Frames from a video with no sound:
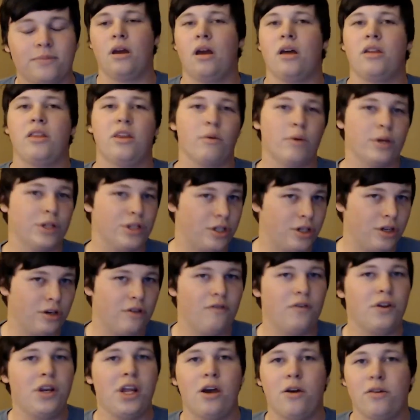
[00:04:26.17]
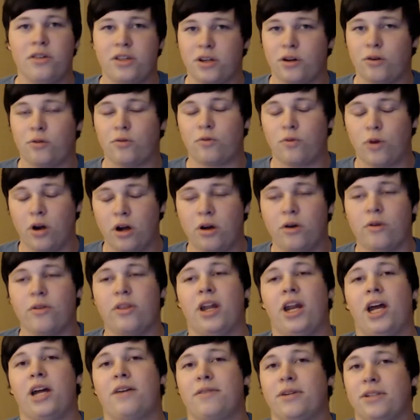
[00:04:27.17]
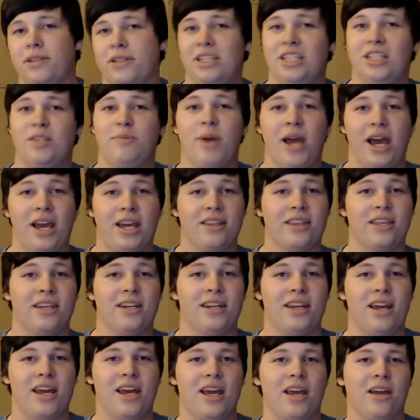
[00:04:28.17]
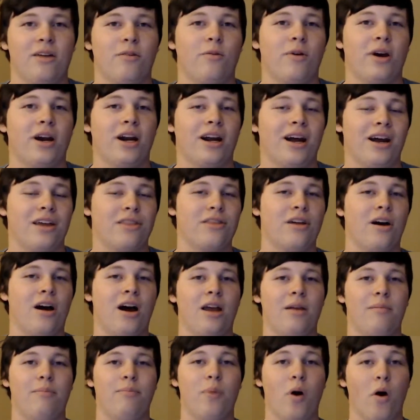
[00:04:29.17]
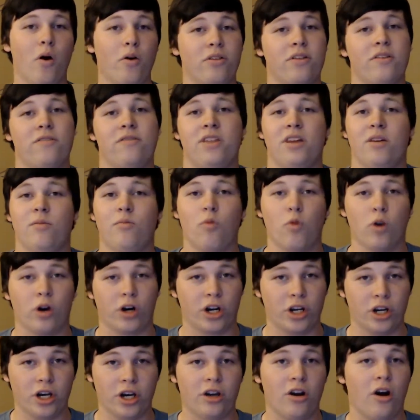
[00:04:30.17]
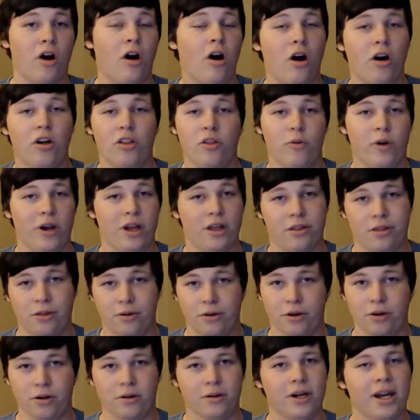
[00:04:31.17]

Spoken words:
There were 2 videos in a row that I released back in the day where I thought both of them were good all the way through,